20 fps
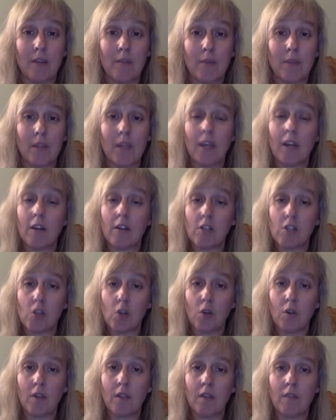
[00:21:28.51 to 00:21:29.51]
but they are
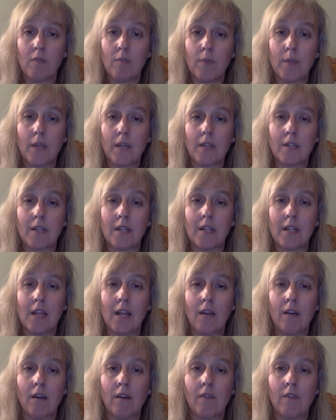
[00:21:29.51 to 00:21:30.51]
short lived because I
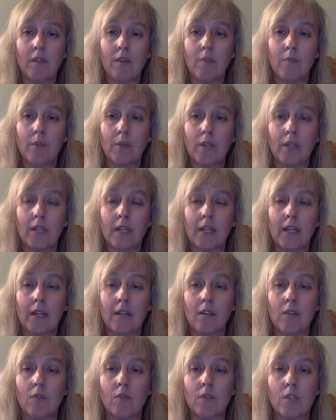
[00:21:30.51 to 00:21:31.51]
now have the ability and
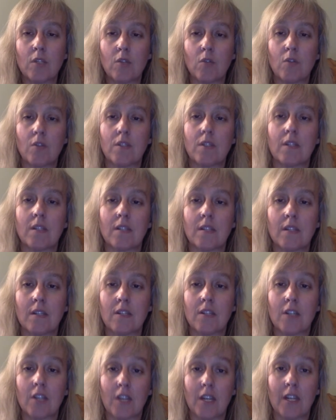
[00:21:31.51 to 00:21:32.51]
the resources
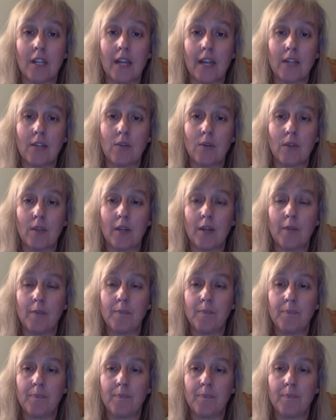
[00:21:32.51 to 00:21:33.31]
to connect with it.